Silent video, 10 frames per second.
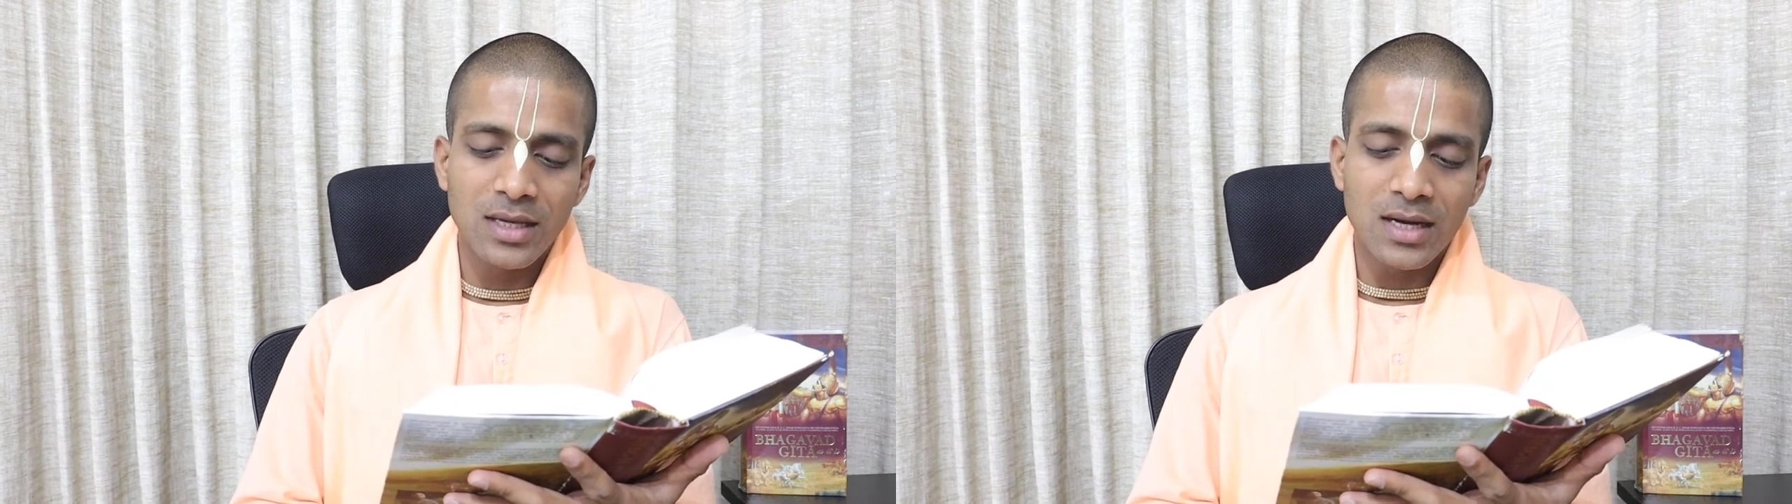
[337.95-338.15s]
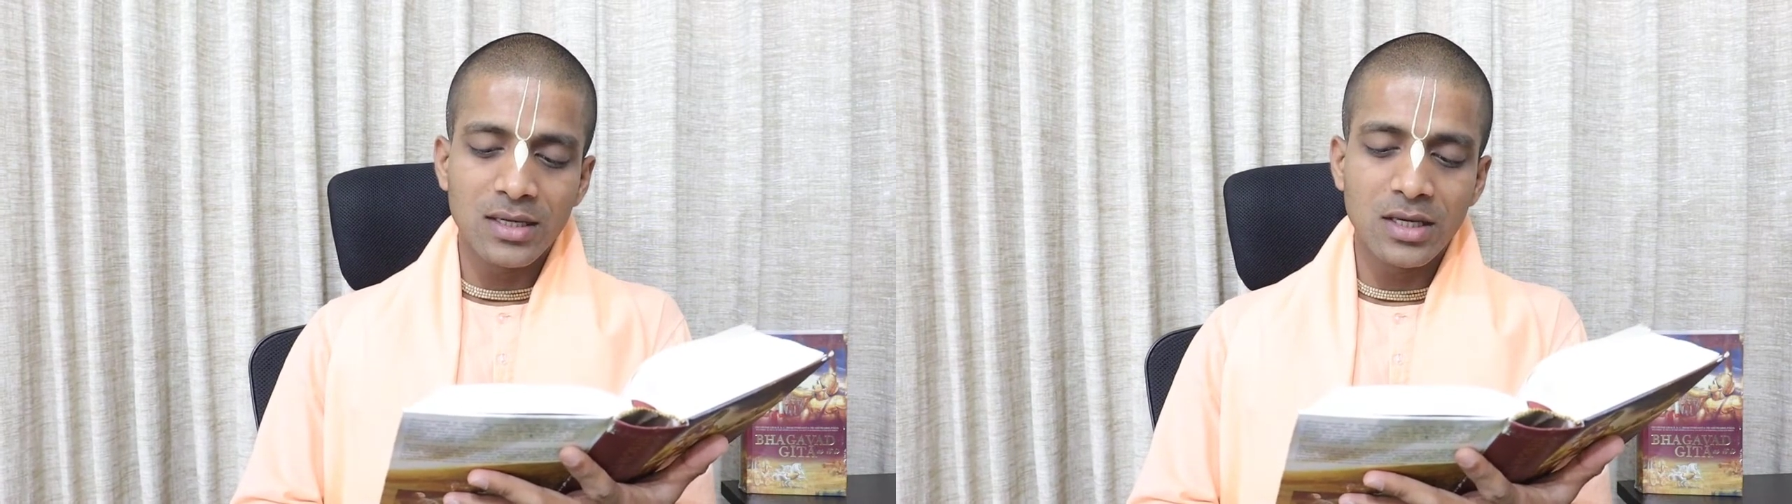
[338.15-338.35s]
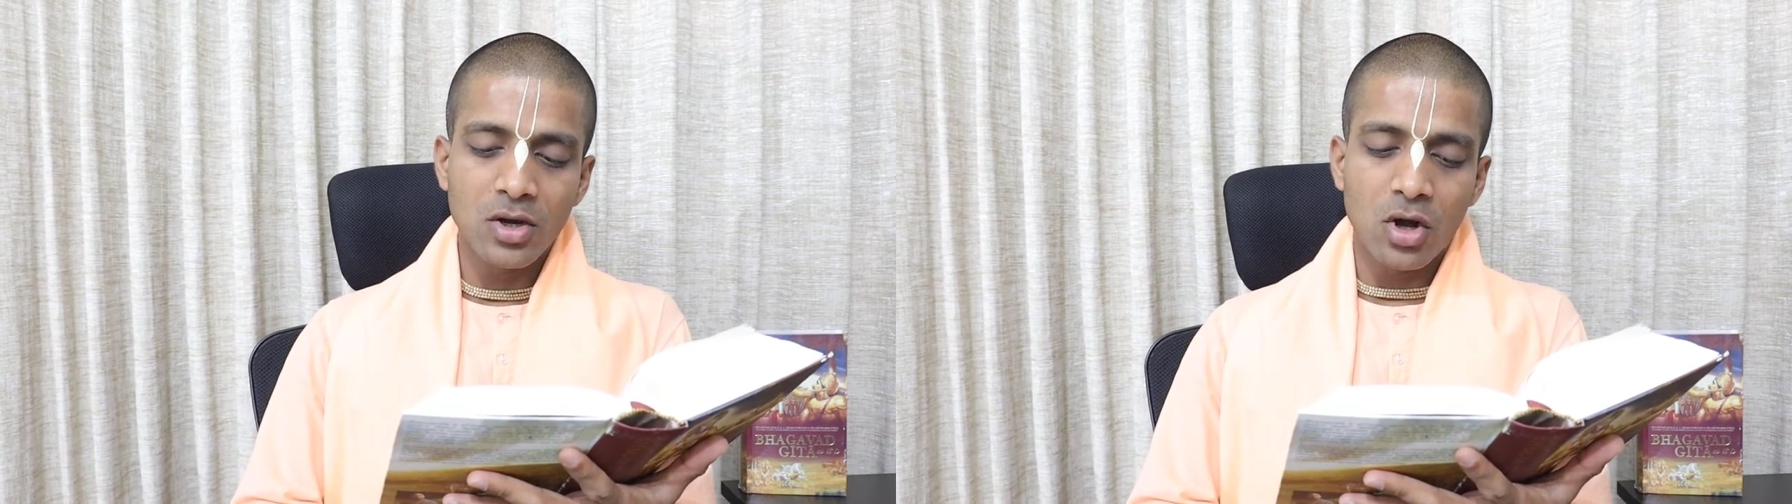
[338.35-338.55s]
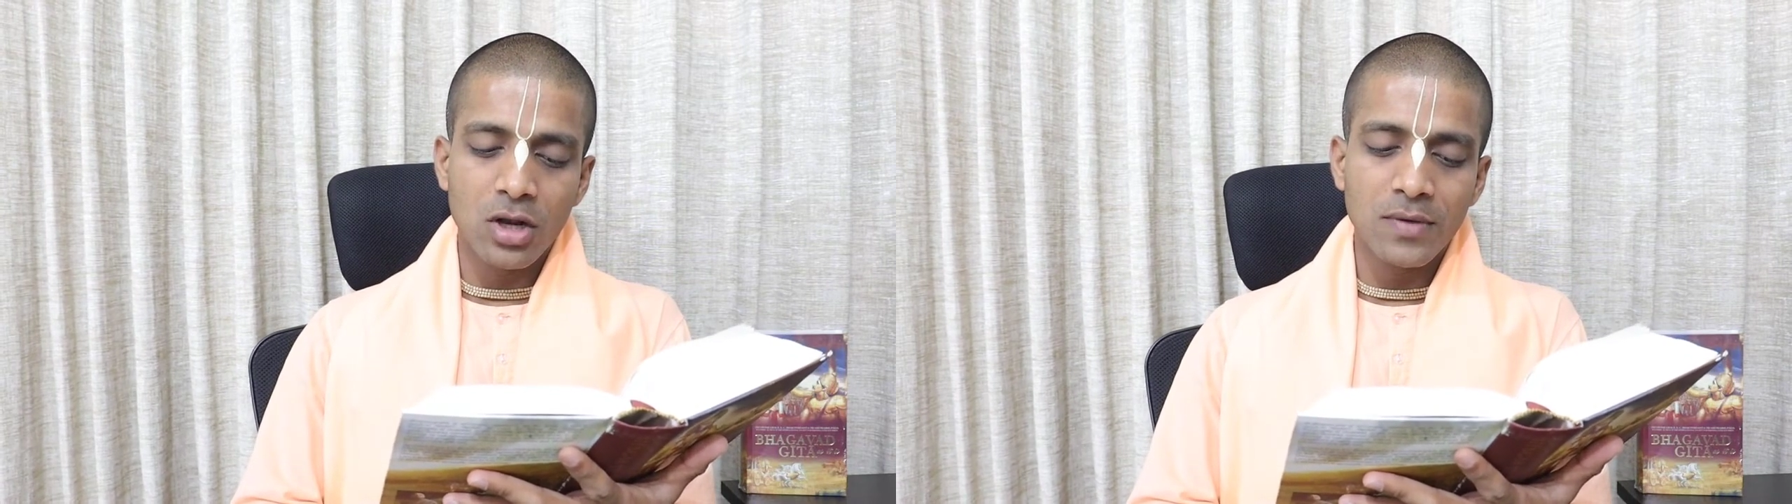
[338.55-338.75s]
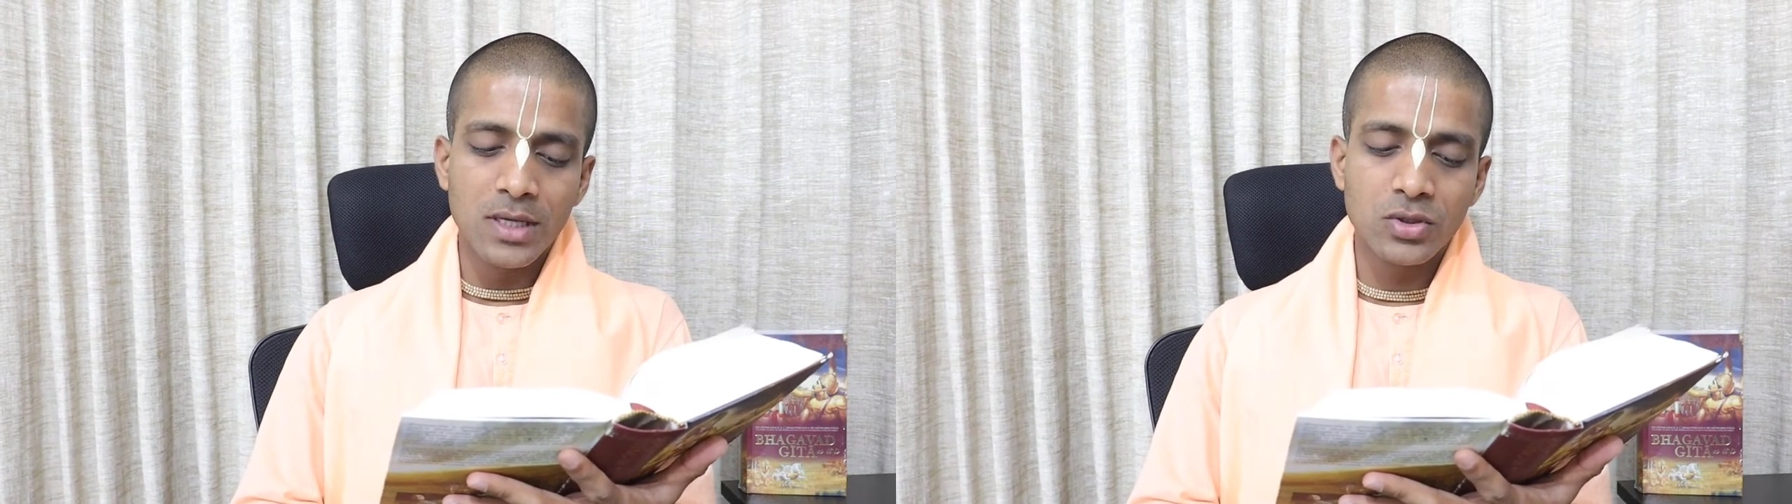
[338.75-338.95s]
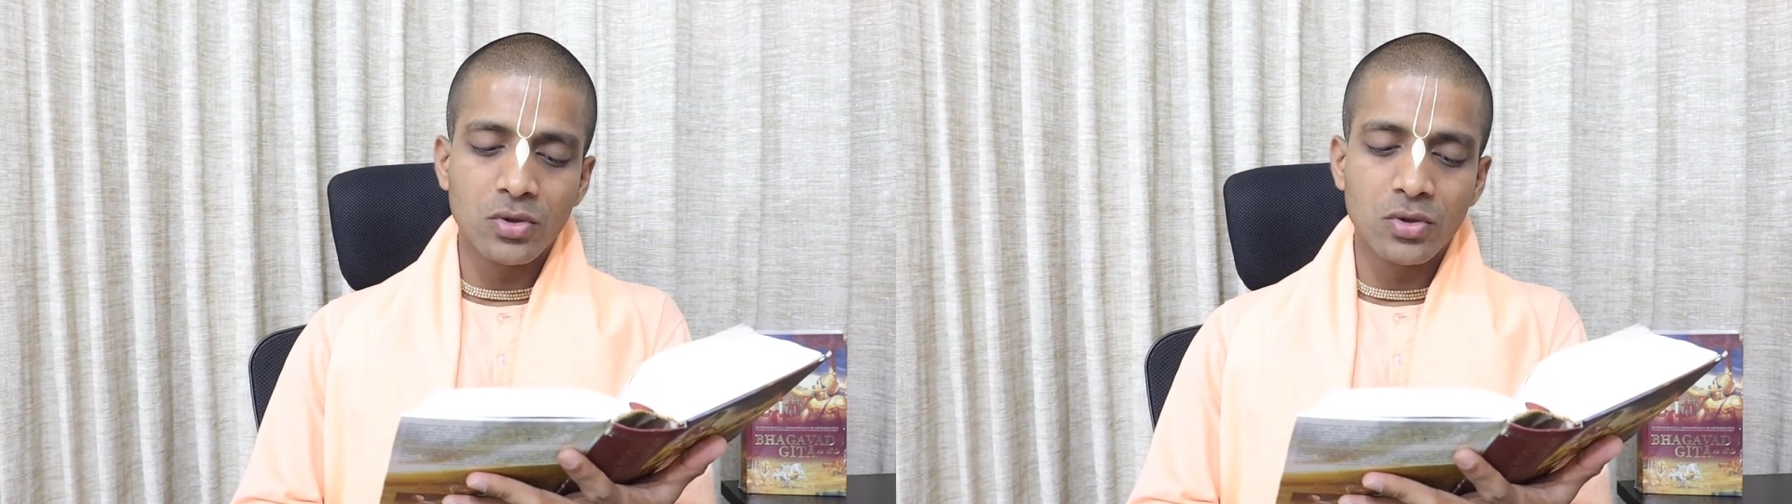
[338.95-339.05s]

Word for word: and he always